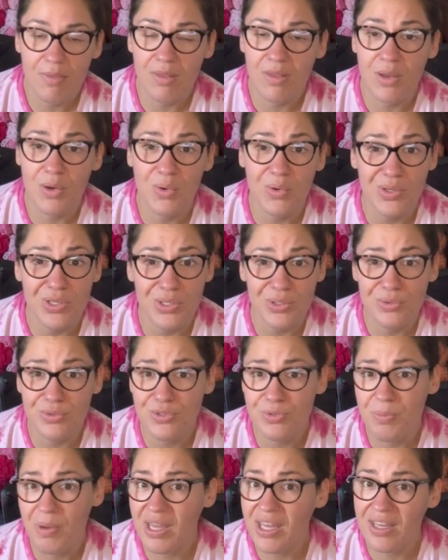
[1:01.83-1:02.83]
No
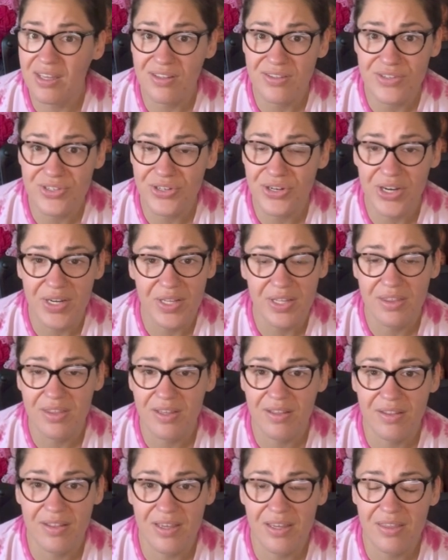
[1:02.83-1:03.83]
huge bands or
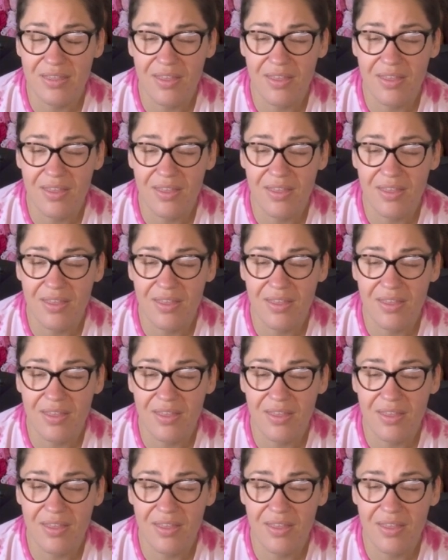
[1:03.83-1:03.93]
anything like